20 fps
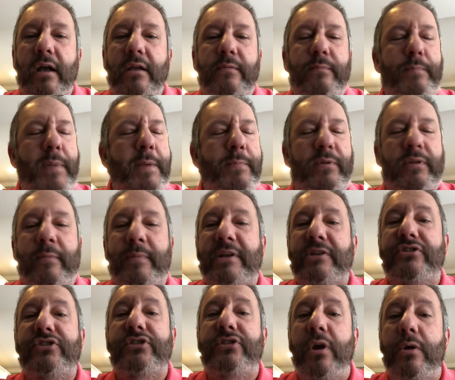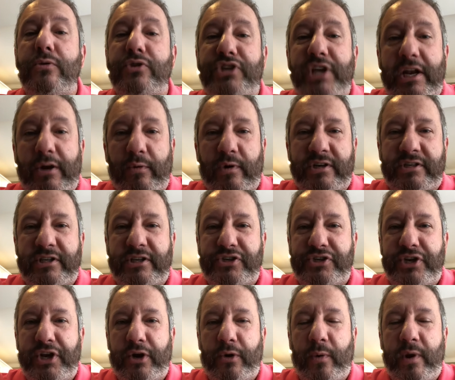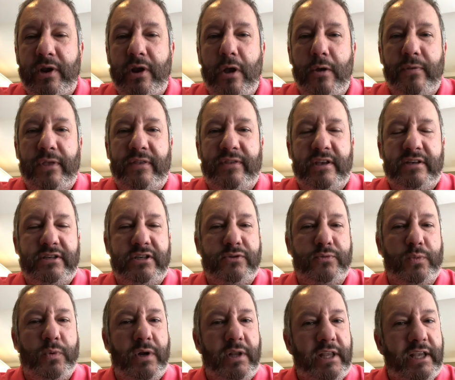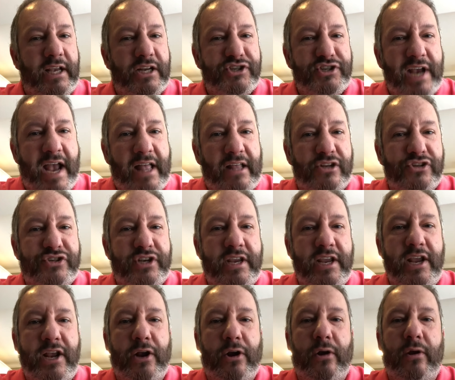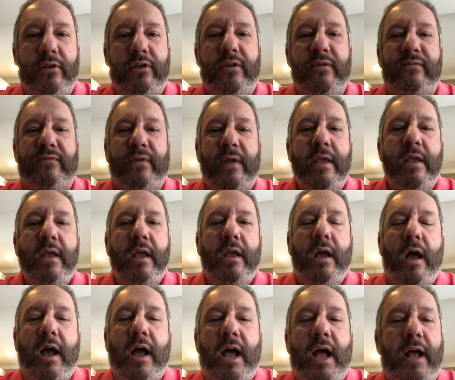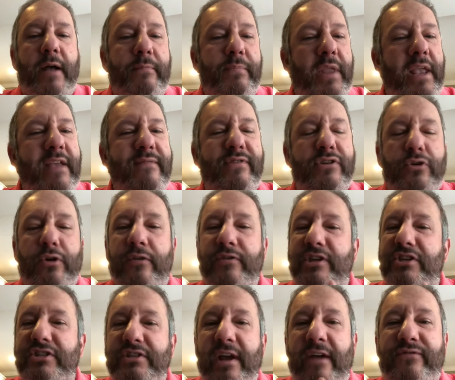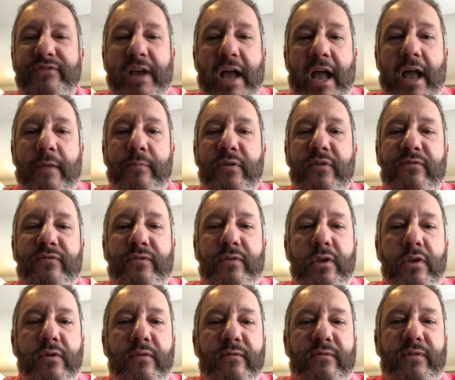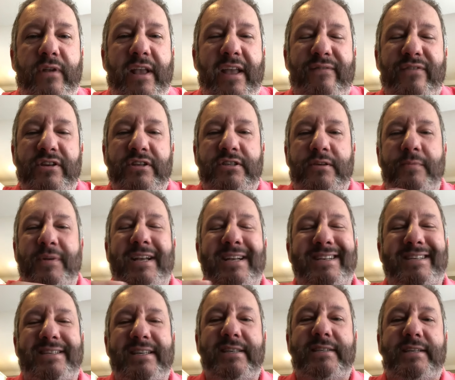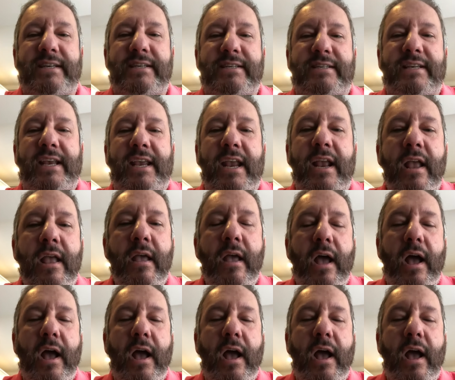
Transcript: People have been so generous this year. We know that this is really a challenging year, and you've um, even during this tough time, you've you've given some consistency.